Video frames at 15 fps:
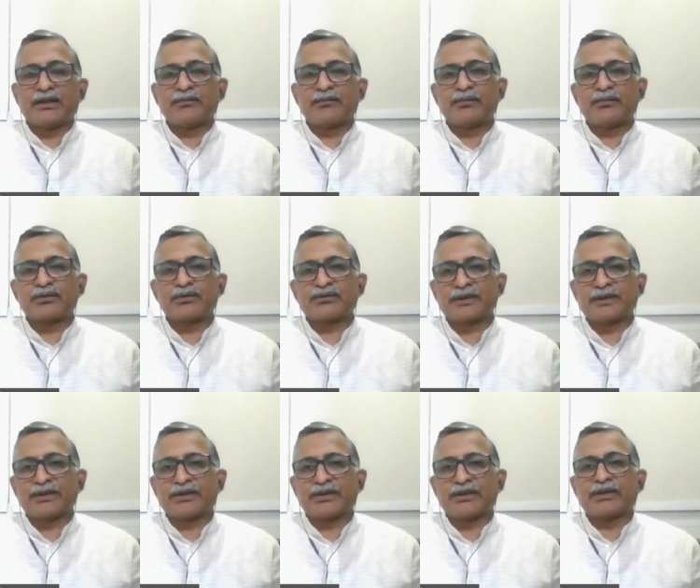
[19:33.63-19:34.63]
imports of
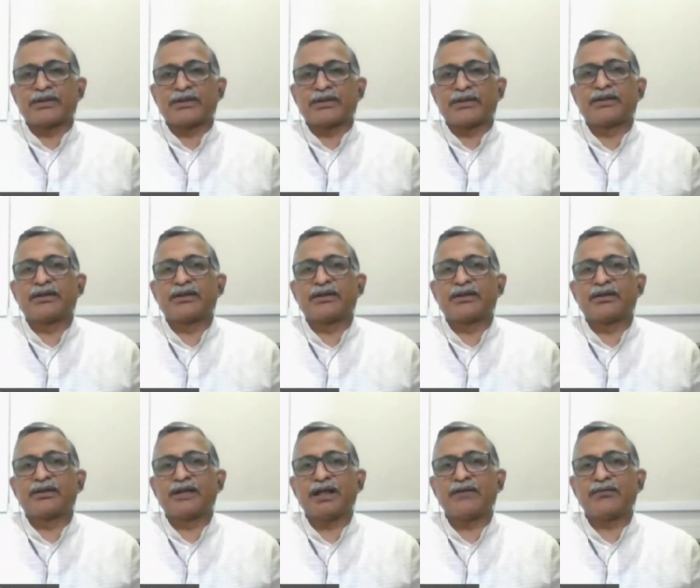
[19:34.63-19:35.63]
mercury.
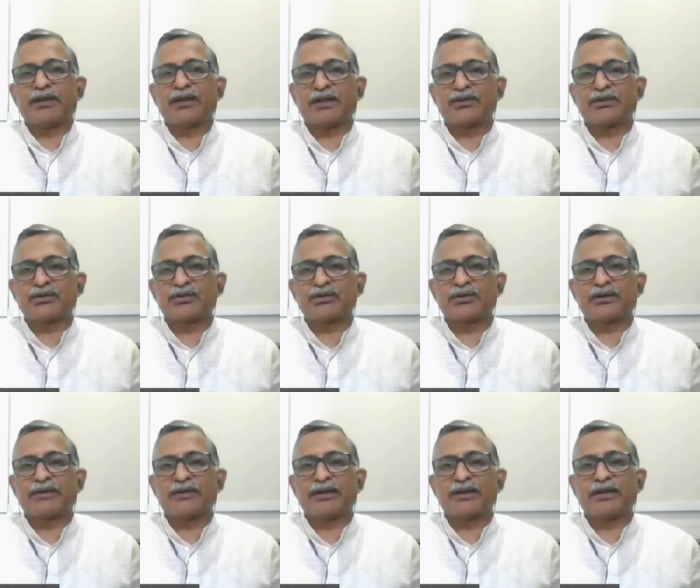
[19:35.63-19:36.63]
That will also
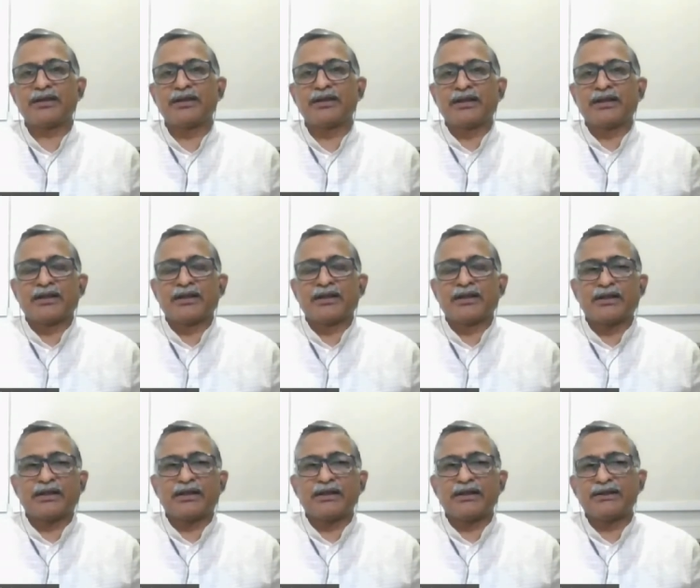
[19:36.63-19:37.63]
give a
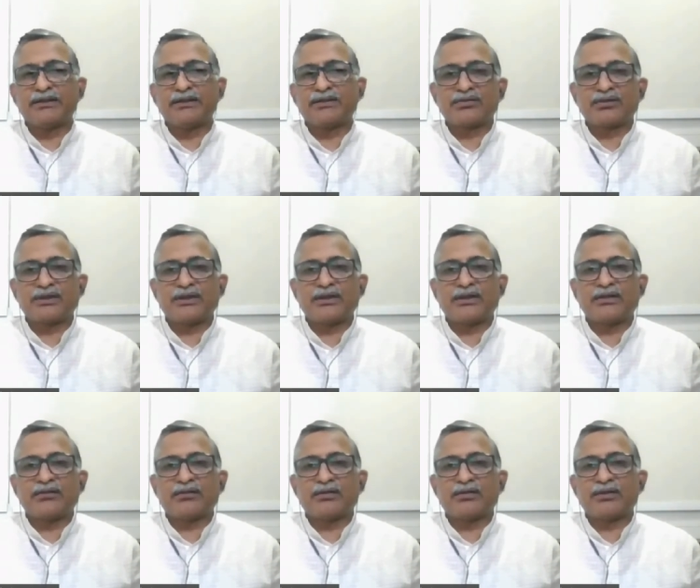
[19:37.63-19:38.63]
uh, ease to the
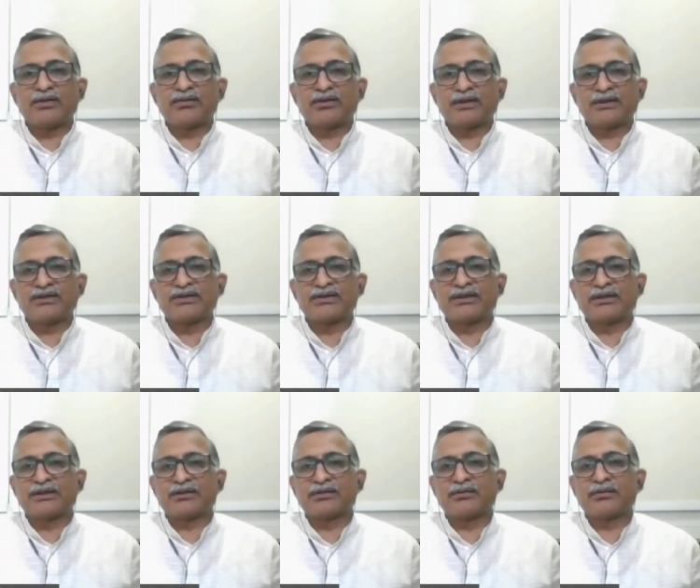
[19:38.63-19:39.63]
government to
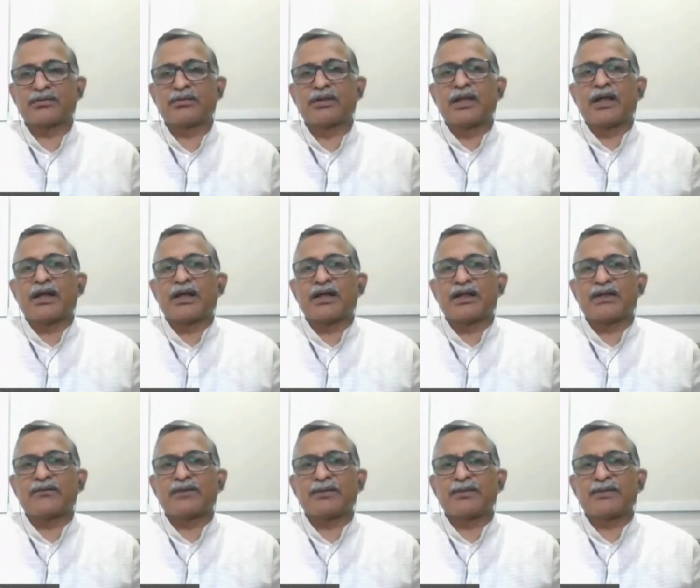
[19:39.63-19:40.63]
consider. So
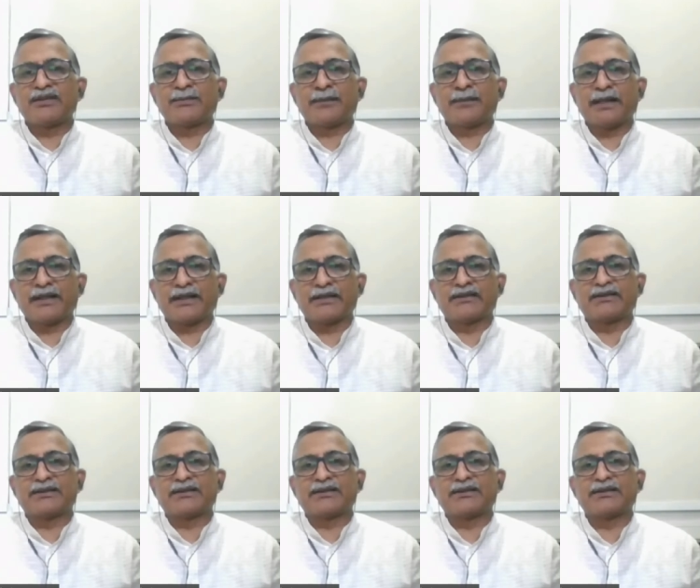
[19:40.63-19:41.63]
all of them as a
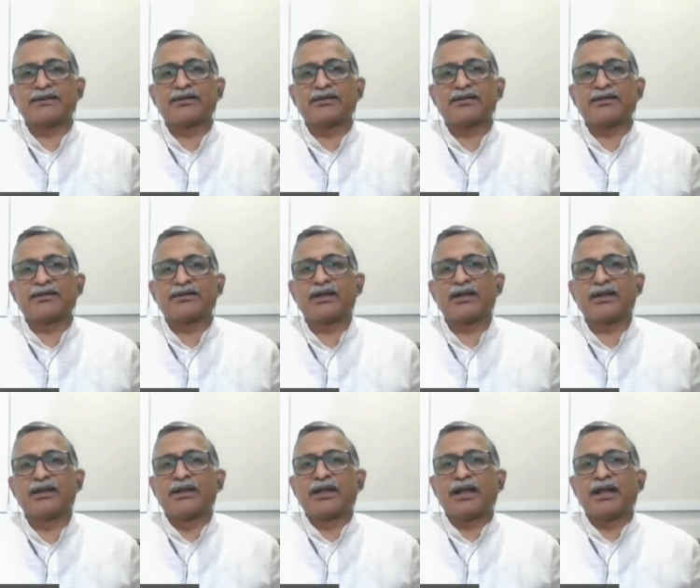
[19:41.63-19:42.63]
package, okay.
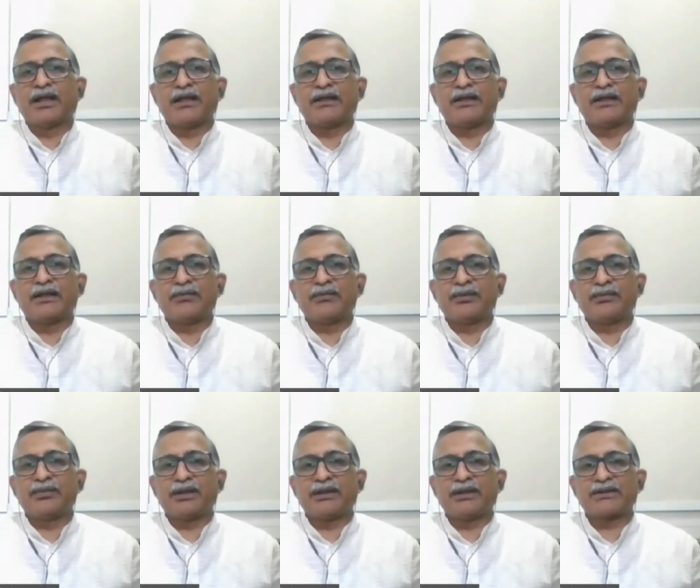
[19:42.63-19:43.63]
And then
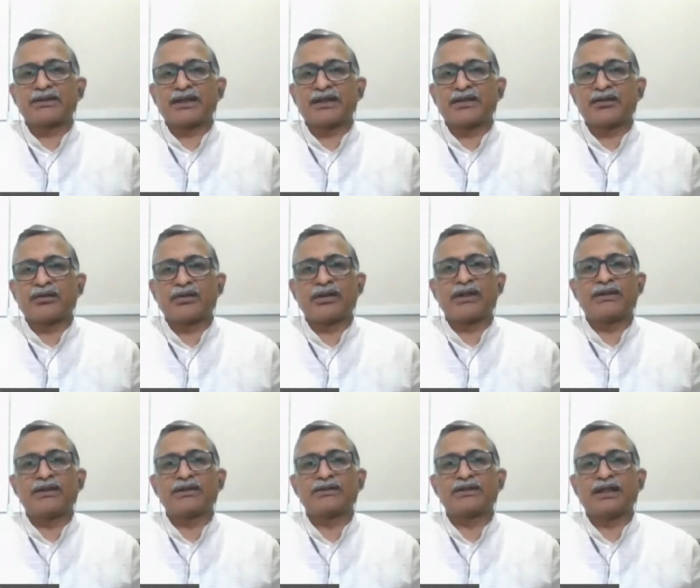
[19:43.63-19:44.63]
people understand
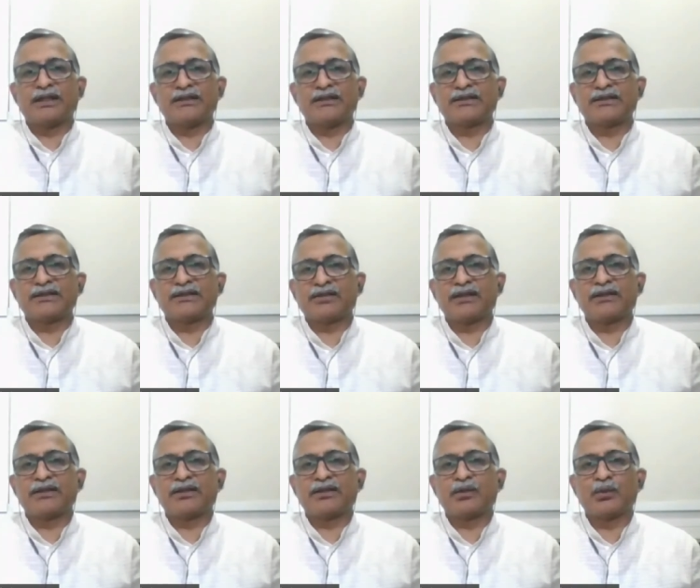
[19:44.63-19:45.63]
okay, these guys have
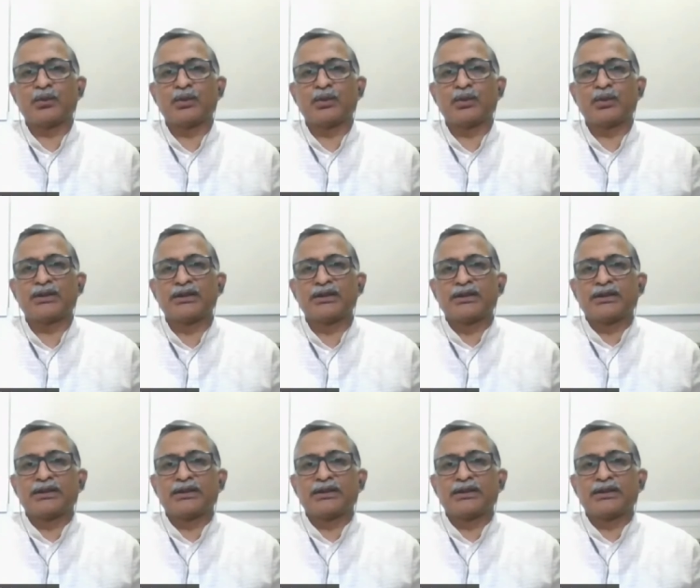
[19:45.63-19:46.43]
done their homework.